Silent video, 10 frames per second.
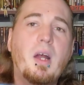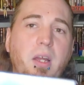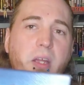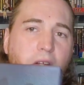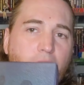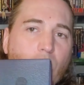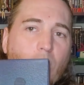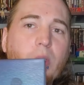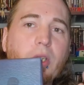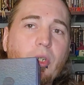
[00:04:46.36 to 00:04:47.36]
I
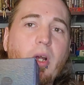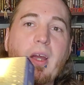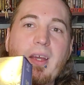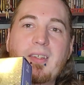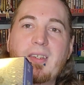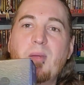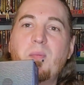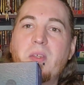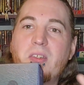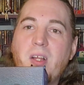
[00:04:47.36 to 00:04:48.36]
normally try to
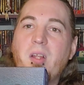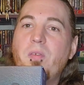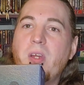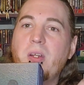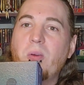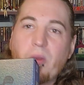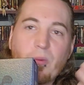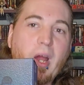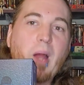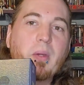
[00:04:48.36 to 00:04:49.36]
keep the cellophane or the
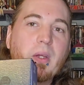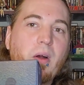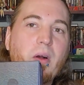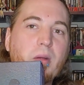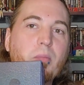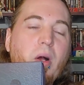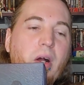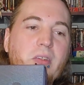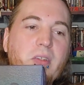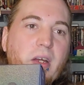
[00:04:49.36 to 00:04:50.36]
wrapping on
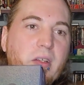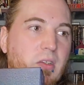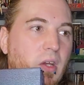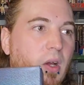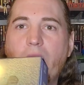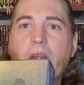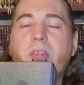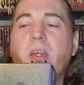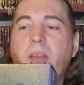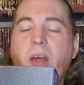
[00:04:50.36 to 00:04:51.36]
box sets or
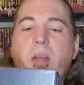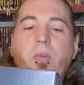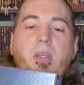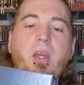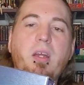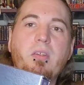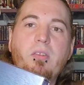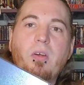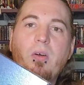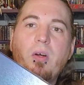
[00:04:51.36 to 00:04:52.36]
things like that if I can.
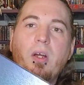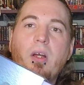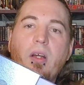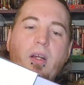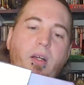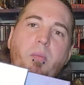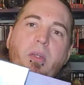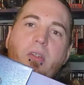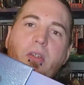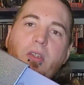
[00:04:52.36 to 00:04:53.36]
So I'm
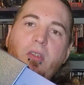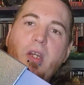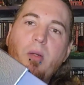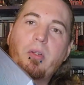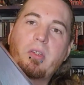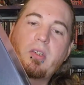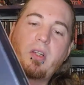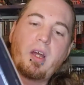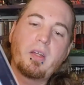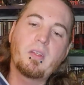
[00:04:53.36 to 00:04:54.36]
usually just able to
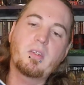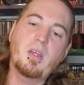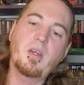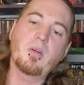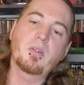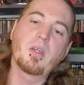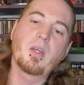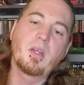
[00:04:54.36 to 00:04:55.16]
slide this out.